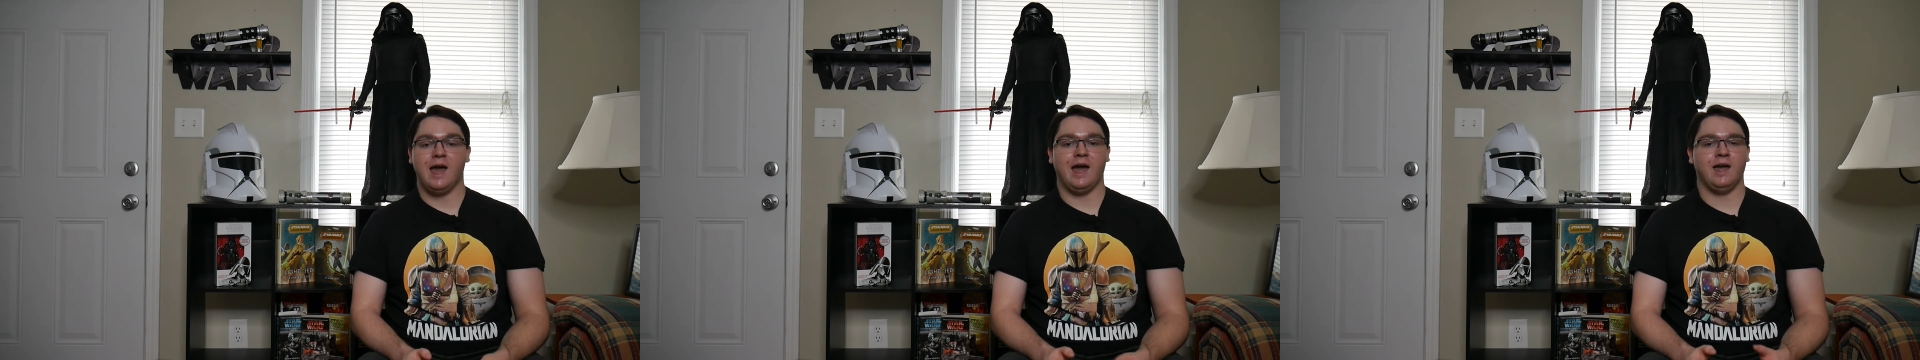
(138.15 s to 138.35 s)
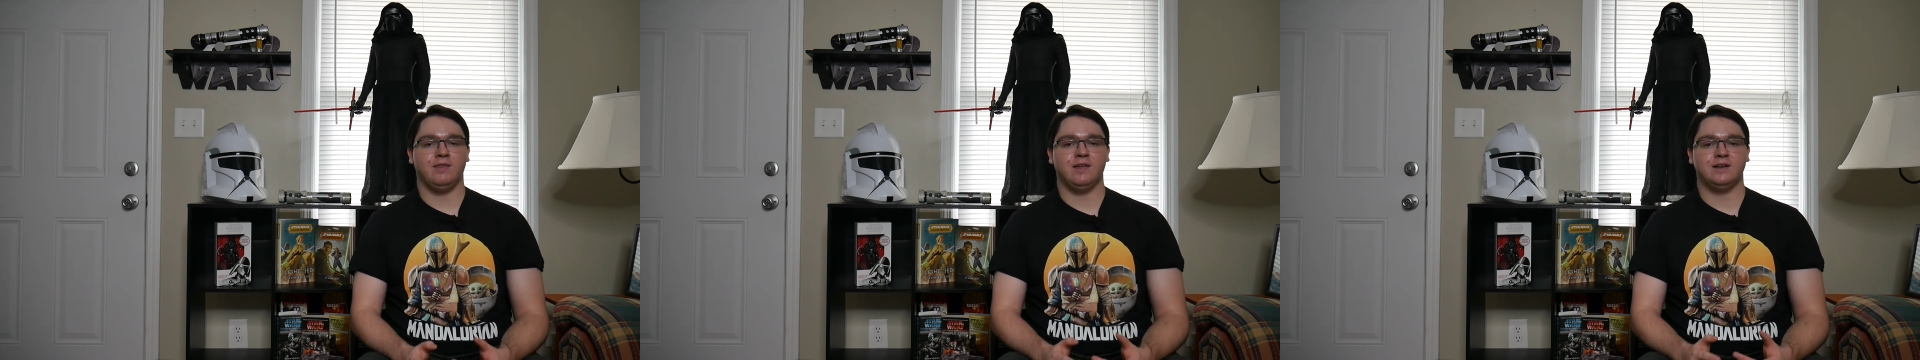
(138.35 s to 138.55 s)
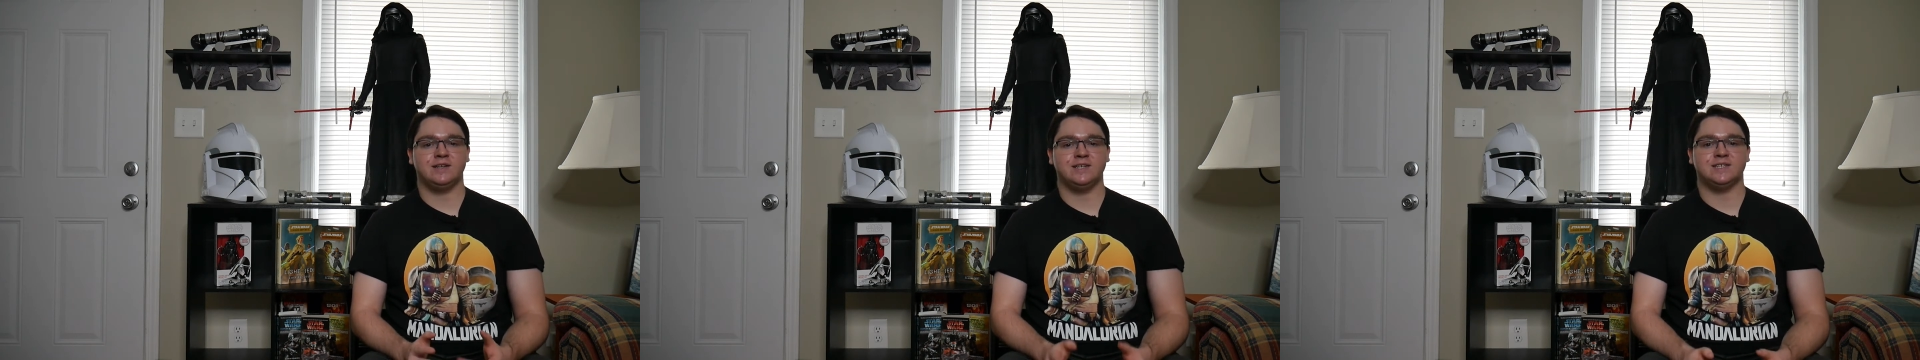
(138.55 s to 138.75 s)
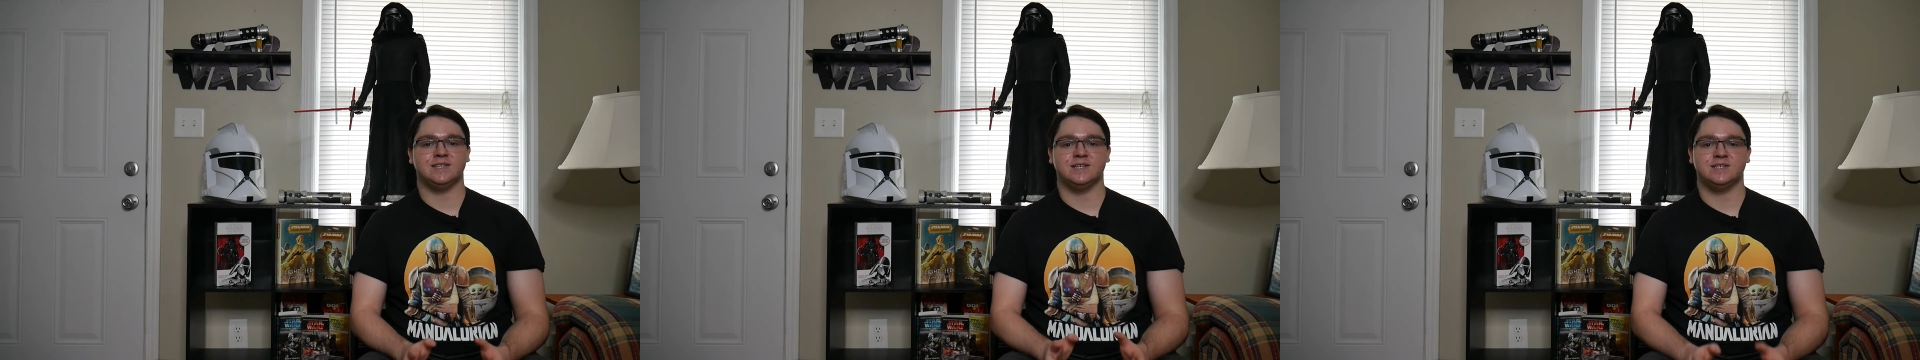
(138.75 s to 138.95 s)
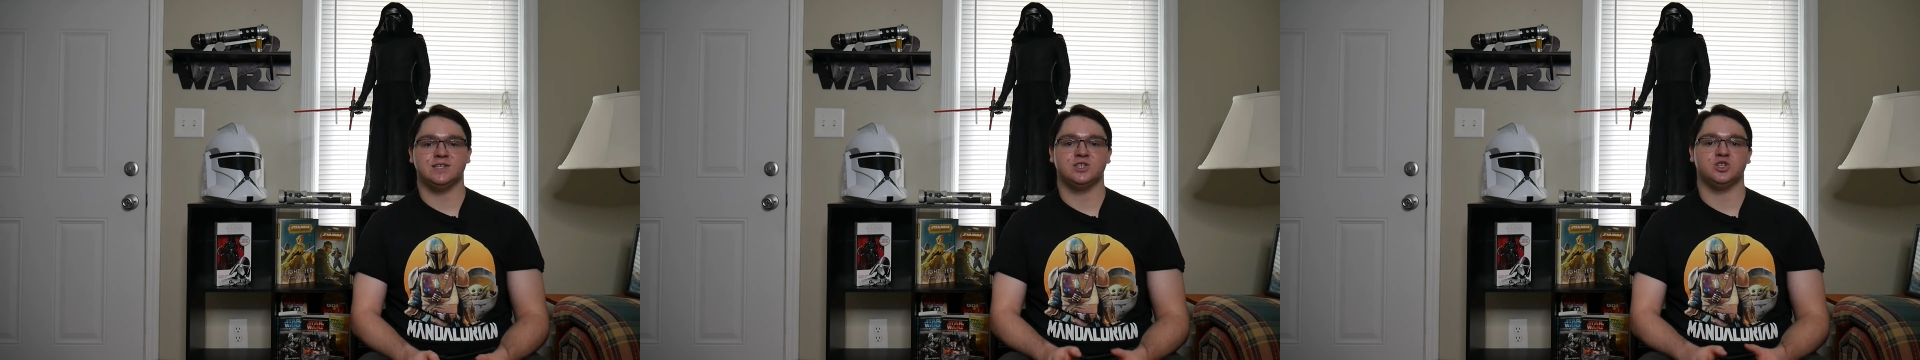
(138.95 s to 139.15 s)
and that he
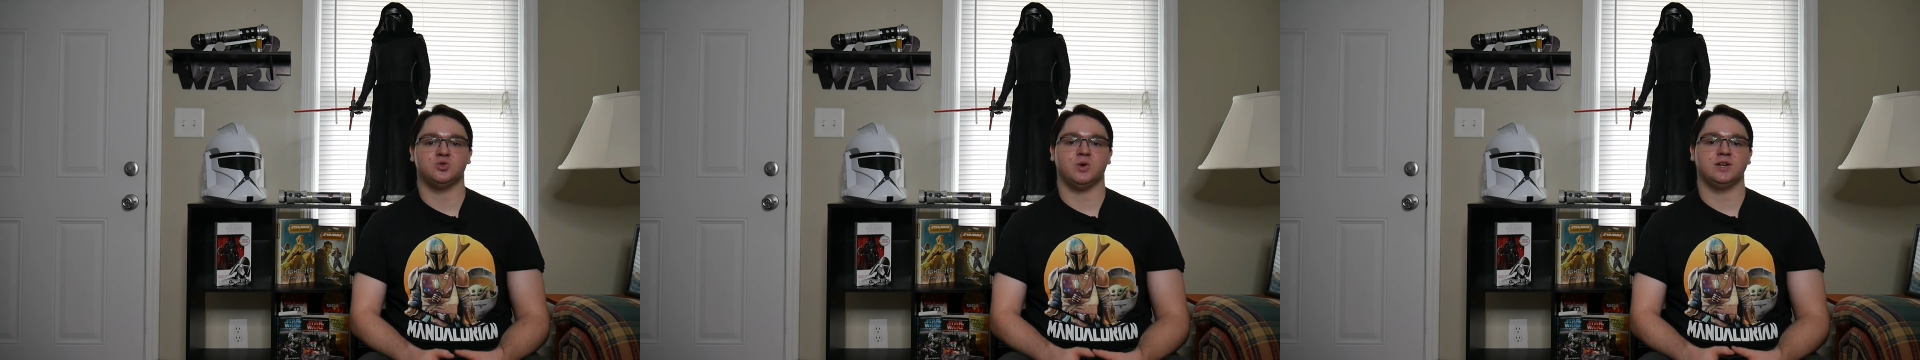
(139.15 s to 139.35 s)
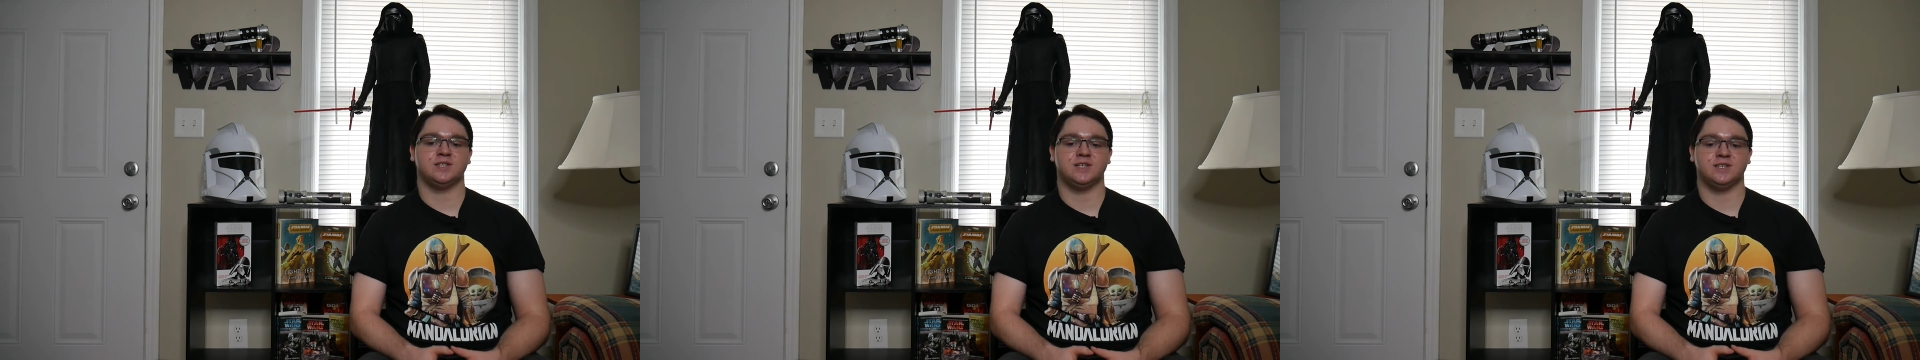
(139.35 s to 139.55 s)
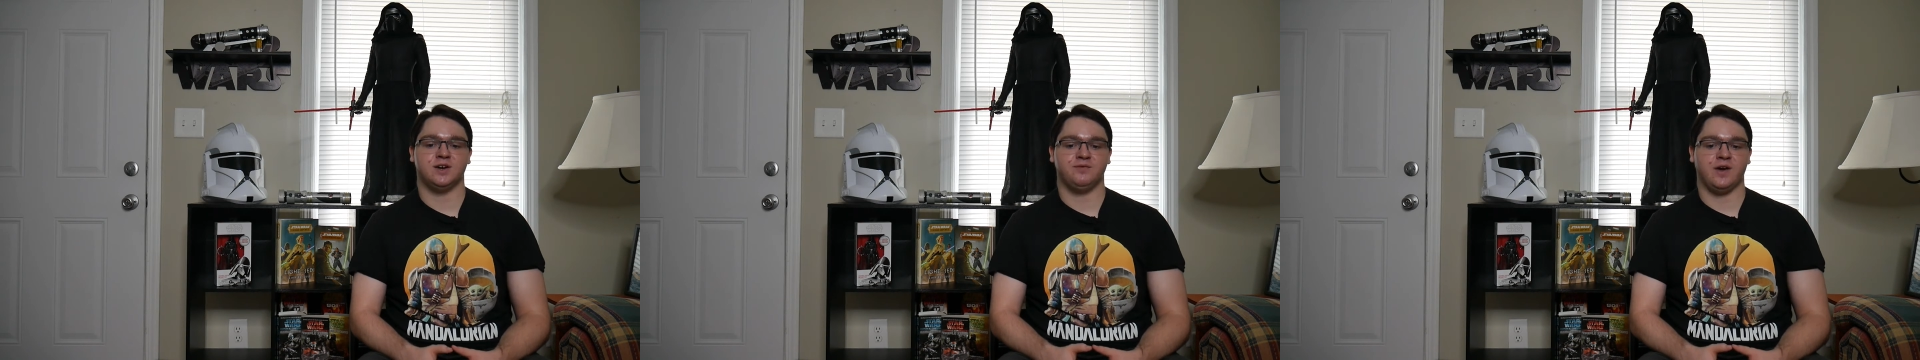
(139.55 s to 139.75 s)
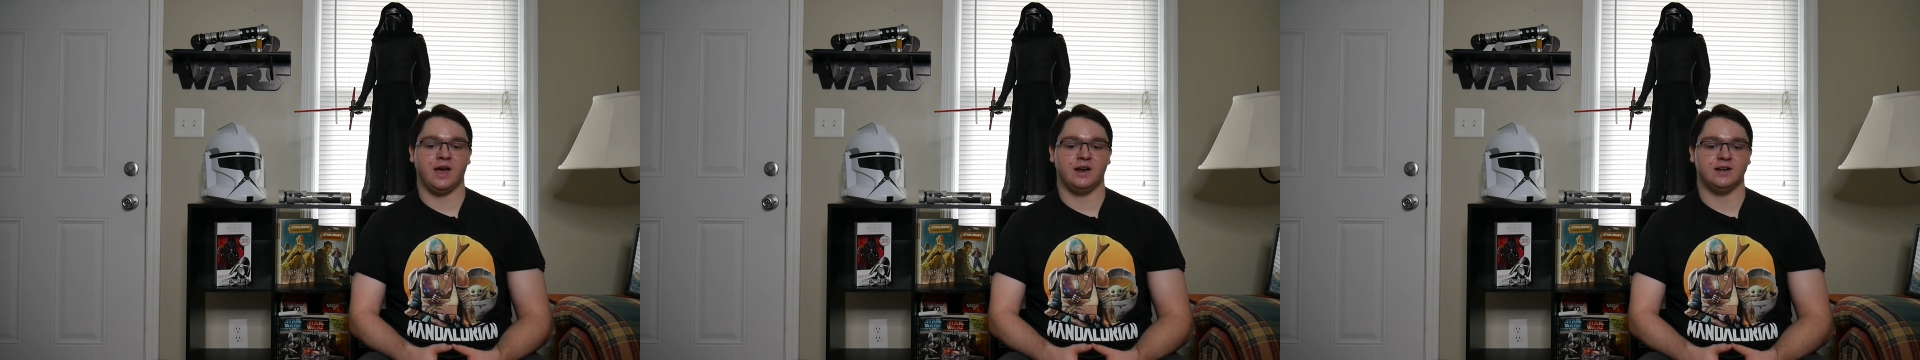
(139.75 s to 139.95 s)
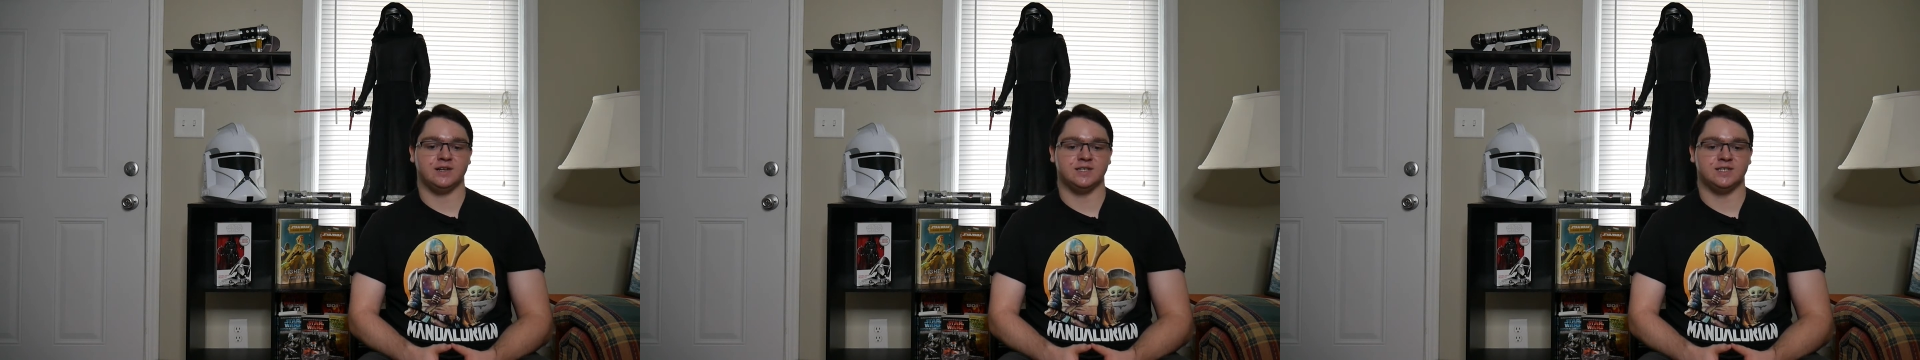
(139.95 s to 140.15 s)
senses traces of
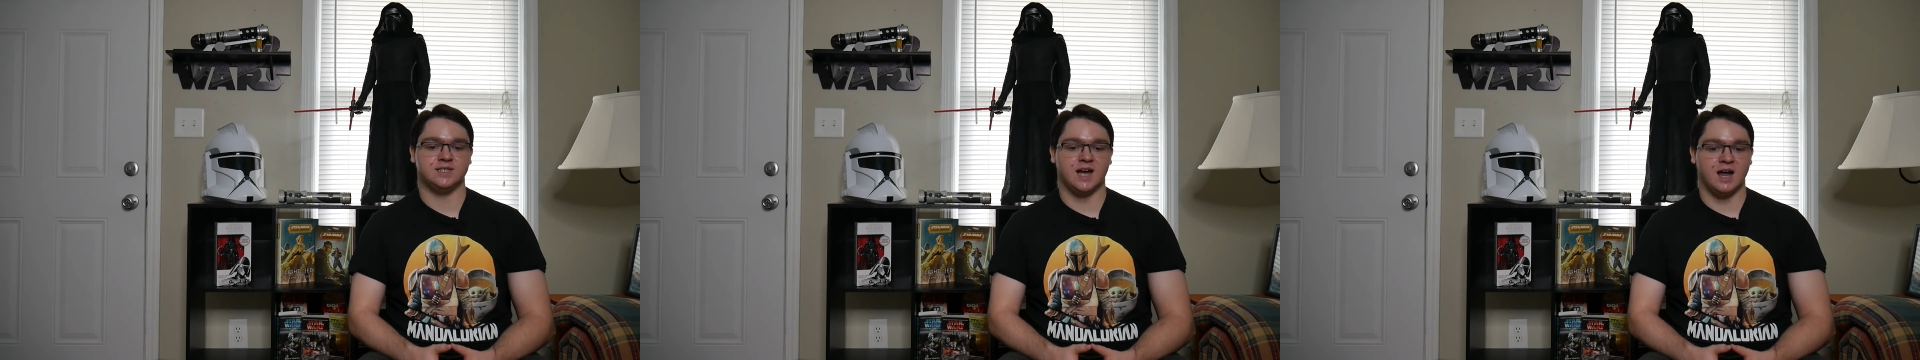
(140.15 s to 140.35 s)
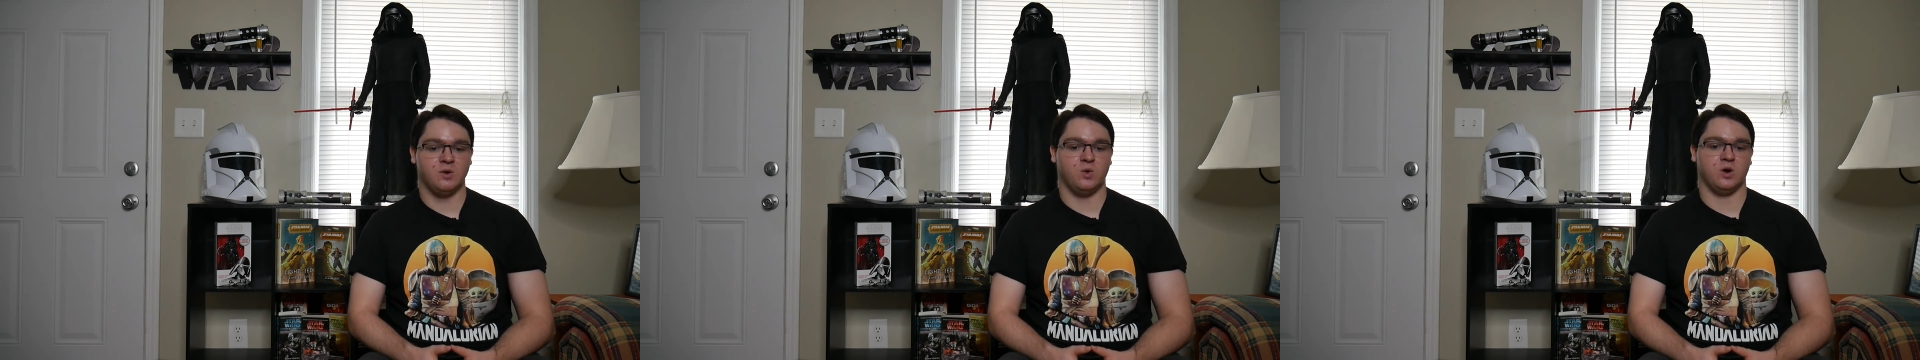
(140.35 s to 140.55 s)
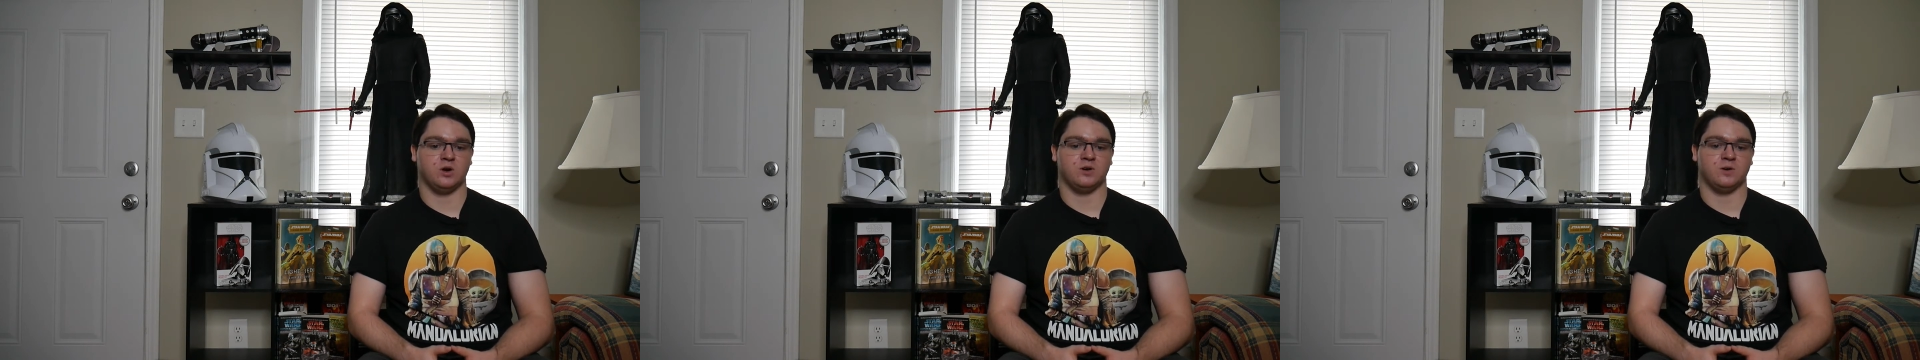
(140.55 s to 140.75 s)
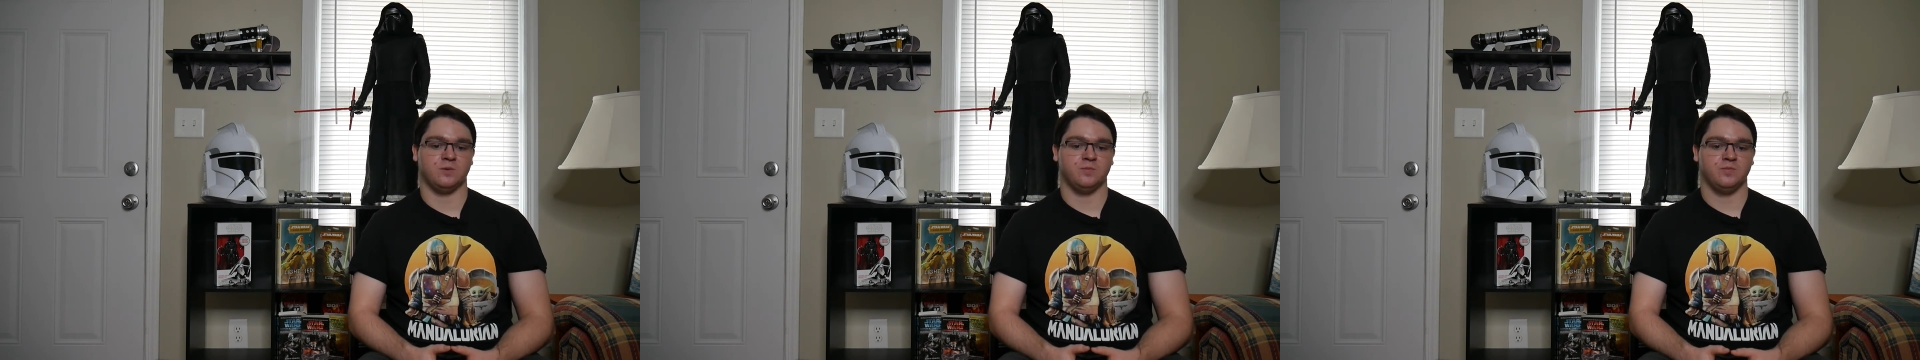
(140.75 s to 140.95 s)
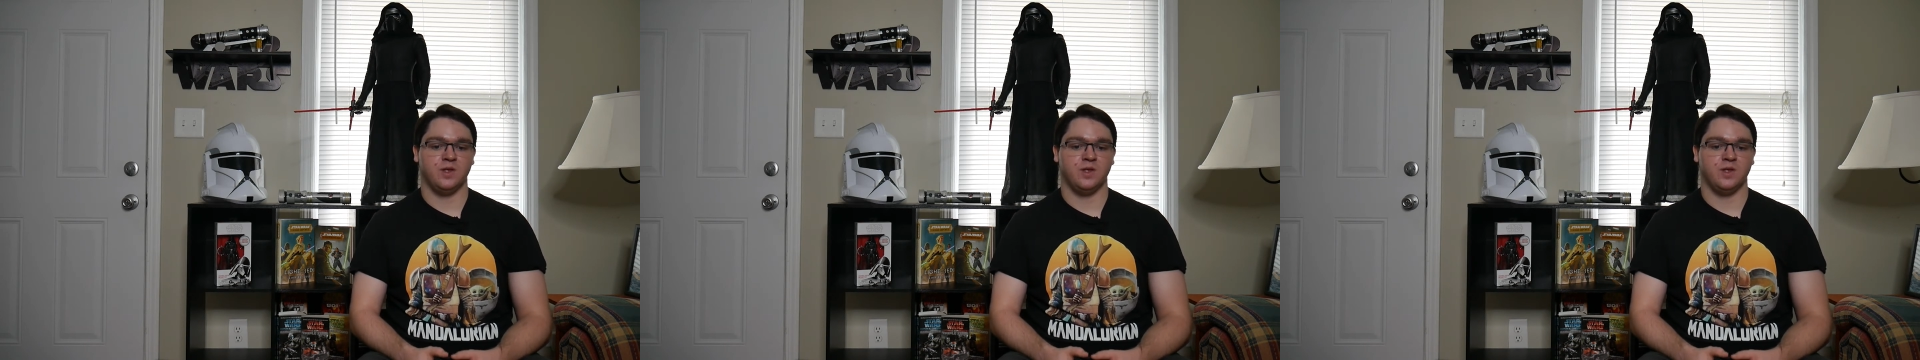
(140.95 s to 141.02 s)
Anakin Skywalker.